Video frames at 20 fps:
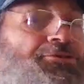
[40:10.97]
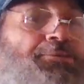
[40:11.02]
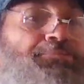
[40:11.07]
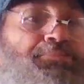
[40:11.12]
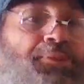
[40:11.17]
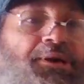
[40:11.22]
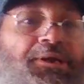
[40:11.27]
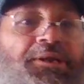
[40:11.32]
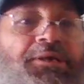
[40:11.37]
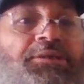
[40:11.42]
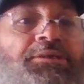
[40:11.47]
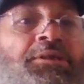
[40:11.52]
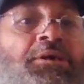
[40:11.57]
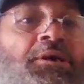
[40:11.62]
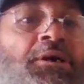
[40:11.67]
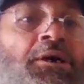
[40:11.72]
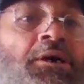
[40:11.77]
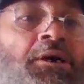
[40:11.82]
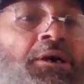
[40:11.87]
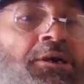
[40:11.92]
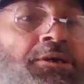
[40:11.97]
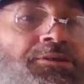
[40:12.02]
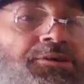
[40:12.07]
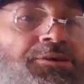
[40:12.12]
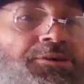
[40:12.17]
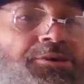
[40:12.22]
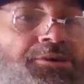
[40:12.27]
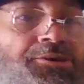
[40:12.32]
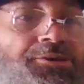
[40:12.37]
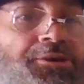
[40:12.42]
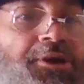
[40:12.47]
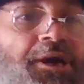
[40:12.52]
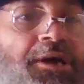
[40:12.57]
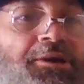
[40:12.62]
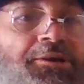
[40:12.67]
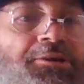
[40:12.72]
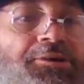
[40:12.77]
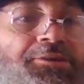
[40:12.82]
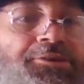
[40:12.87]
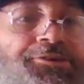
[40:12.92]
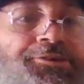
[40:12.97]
repented to the Creator, the